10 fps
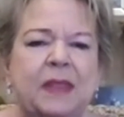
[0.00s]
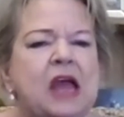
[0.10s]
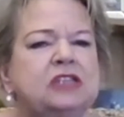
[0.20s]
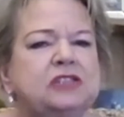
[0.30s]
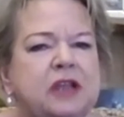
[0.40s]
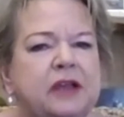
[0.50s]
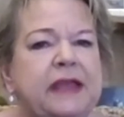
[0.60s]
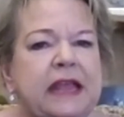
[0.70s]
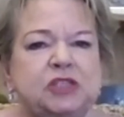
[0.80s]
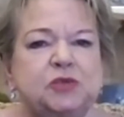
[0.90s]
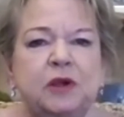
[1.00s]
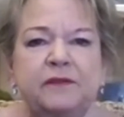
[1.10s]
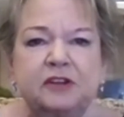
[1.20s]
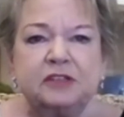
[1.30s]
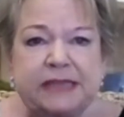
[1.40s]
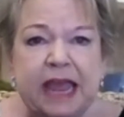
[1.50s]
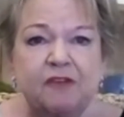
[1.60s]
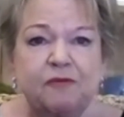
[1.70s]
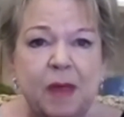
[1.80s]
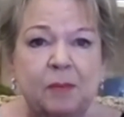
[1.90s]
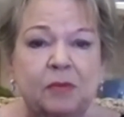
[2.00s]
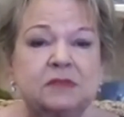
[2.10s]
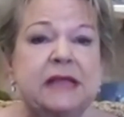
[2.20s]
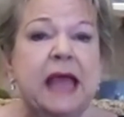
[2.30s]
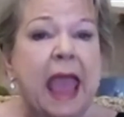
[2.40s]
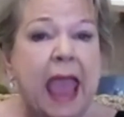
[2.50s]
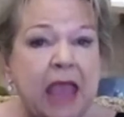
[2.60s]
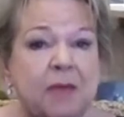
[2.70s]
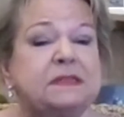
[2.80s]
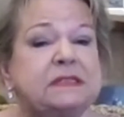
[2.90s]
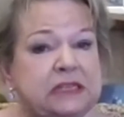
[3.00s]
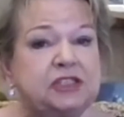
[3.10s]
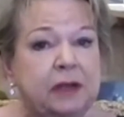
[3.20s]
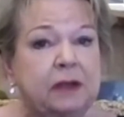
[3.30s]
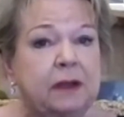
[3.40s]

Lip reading: So give each one of your staff members a position.